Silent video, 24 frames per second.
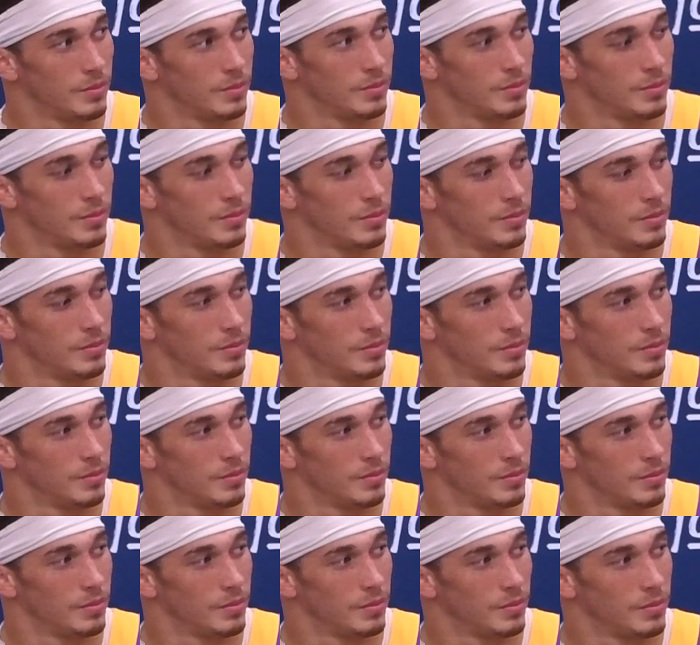
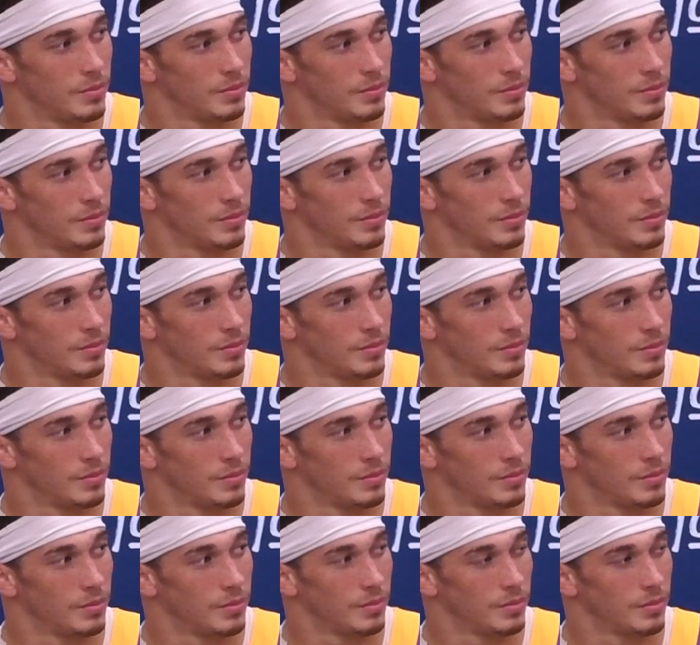
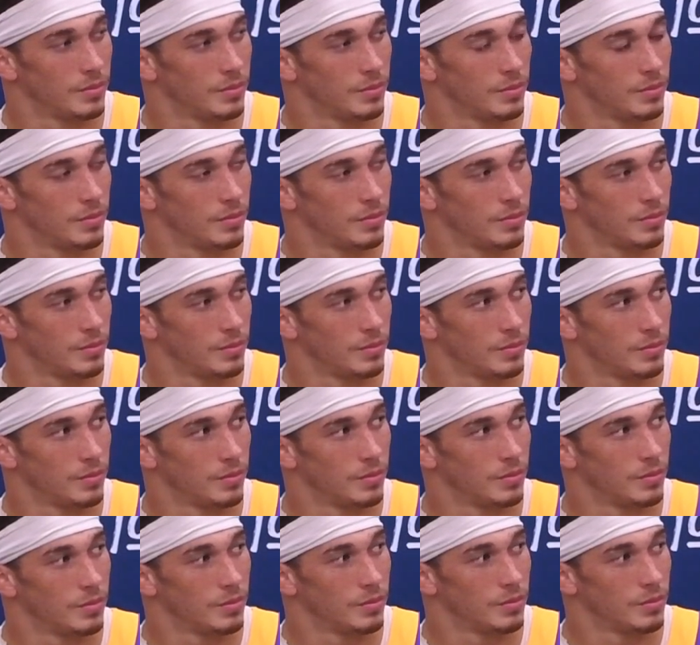
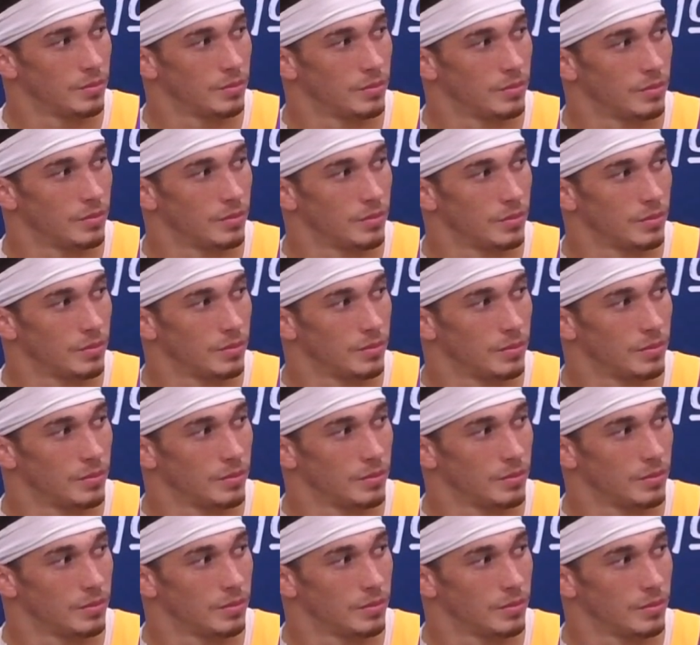
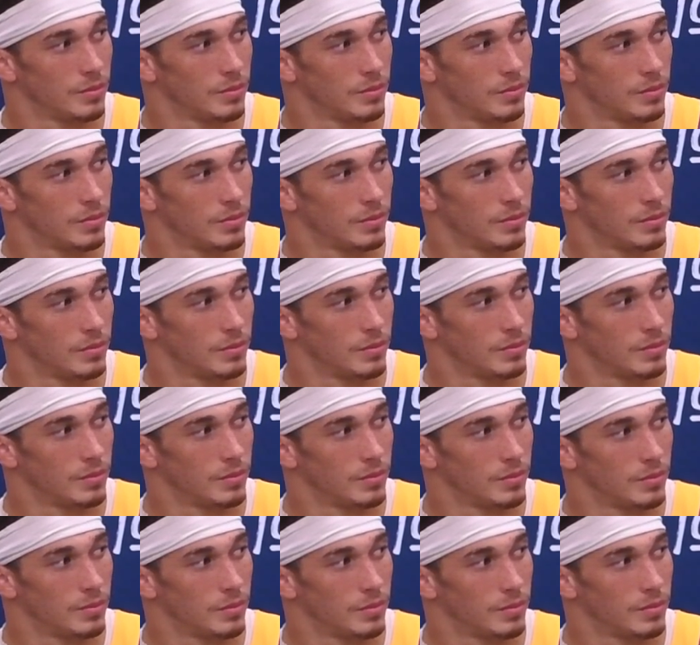
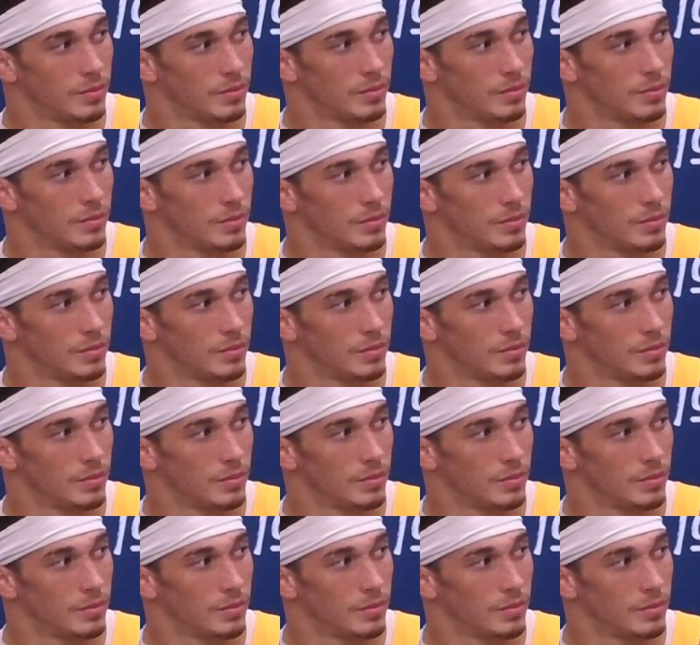This person isn't speaking.